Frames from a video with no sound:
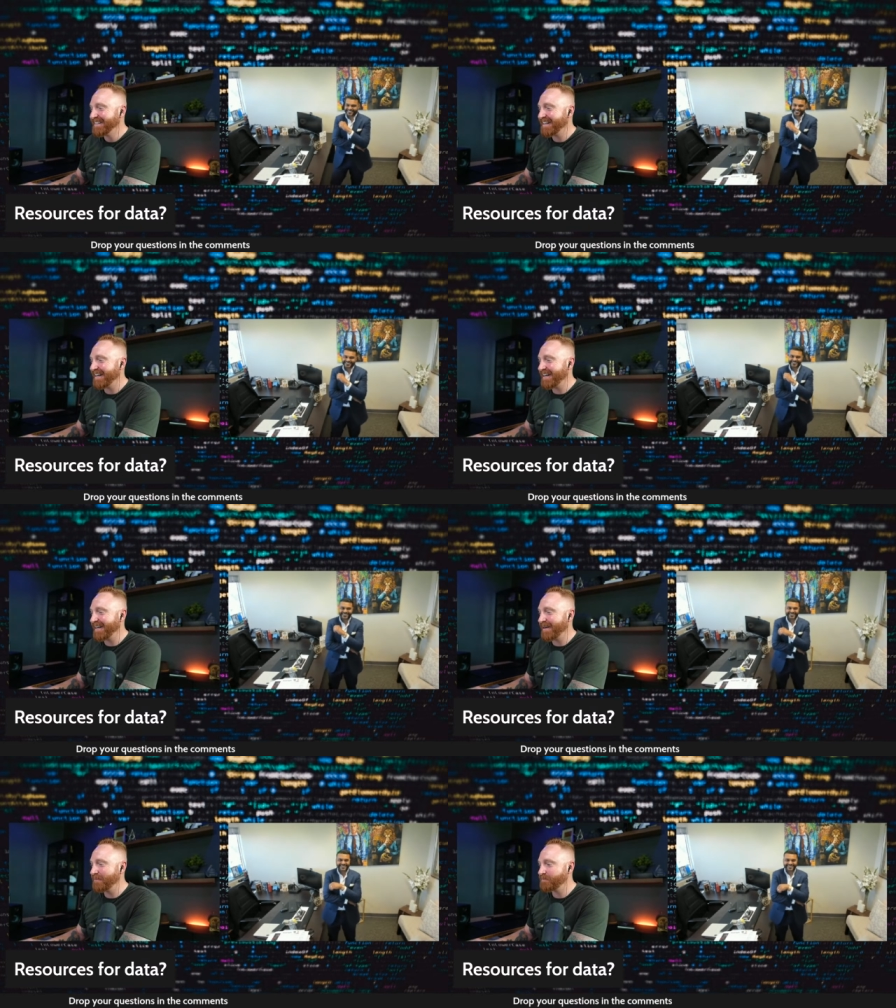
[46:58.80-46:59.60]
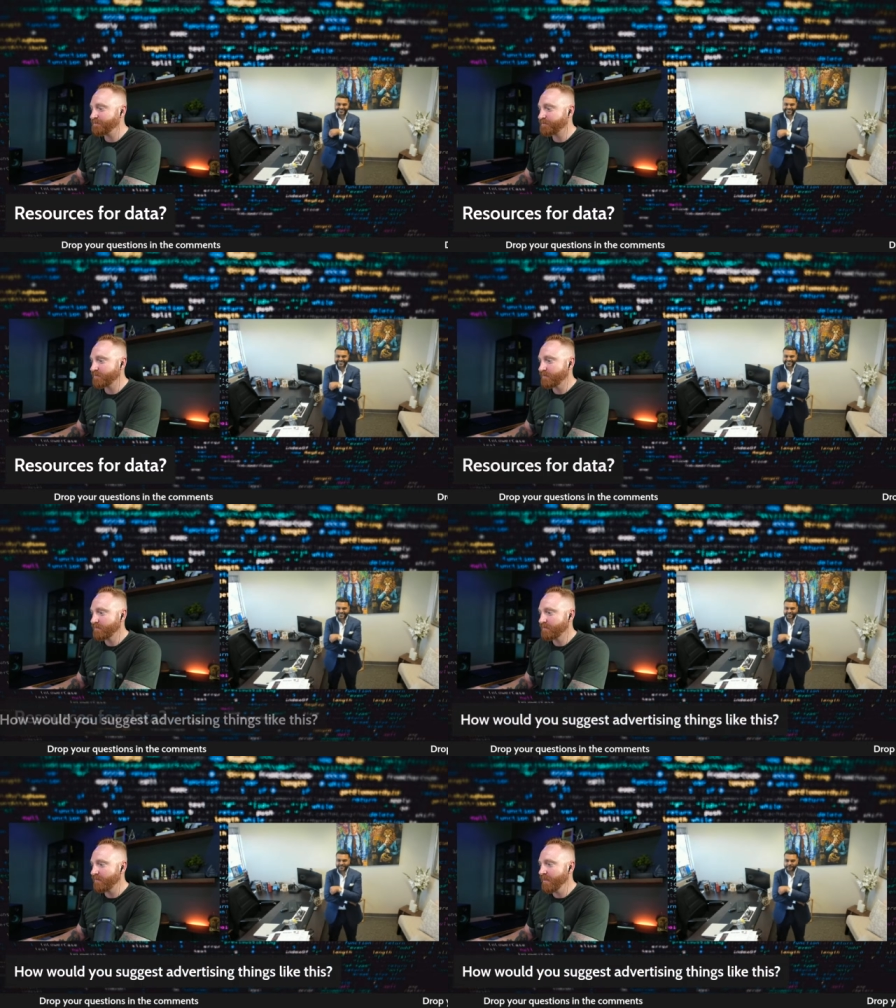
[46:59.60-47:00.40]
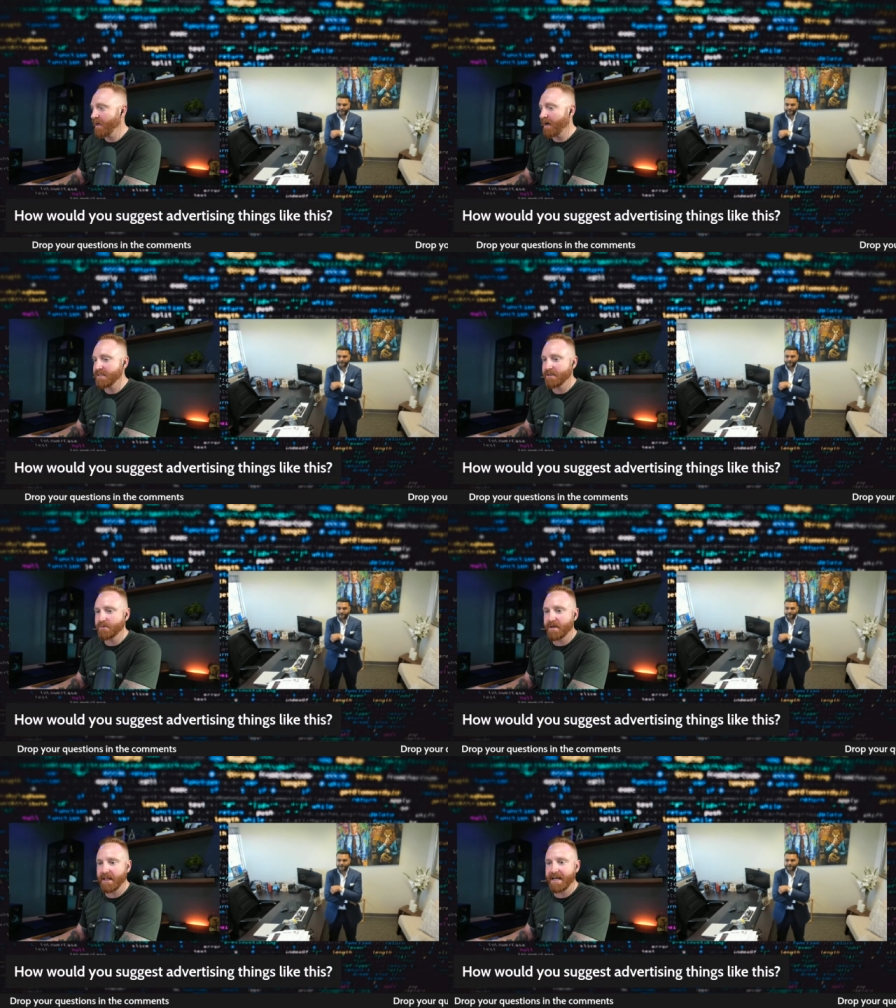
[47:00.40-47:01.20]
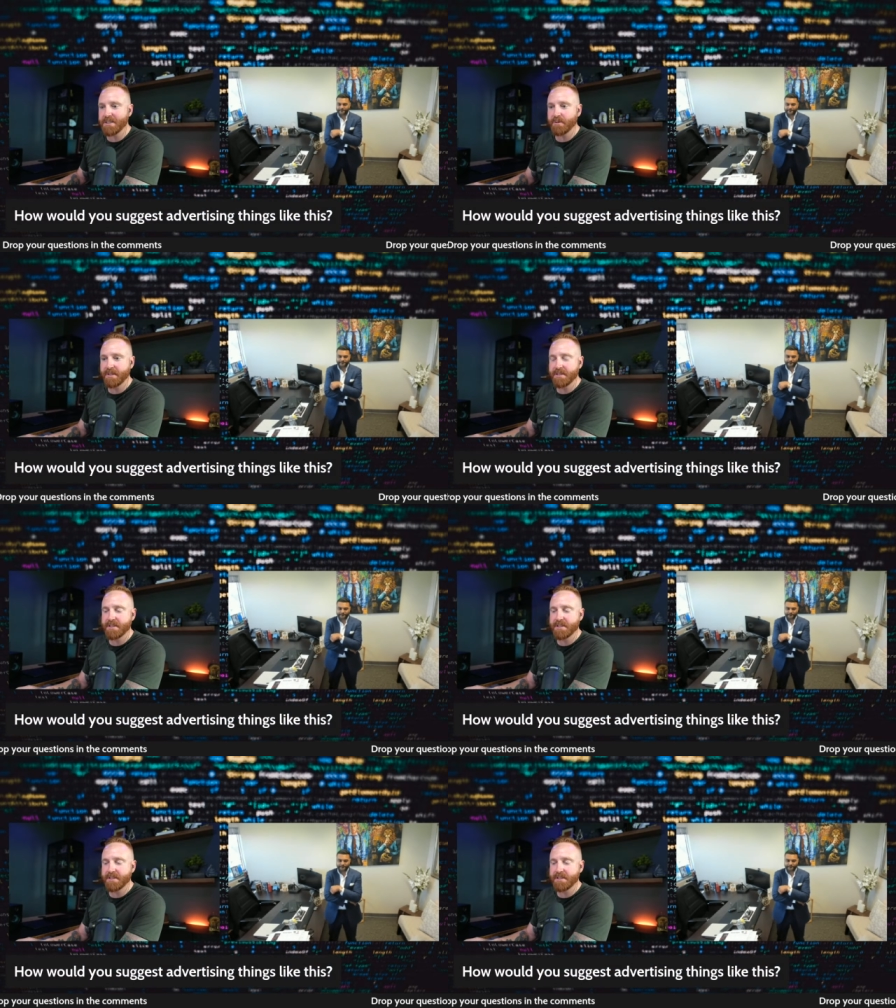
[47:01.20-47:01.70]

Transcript: Um. All right. So this one, the last one.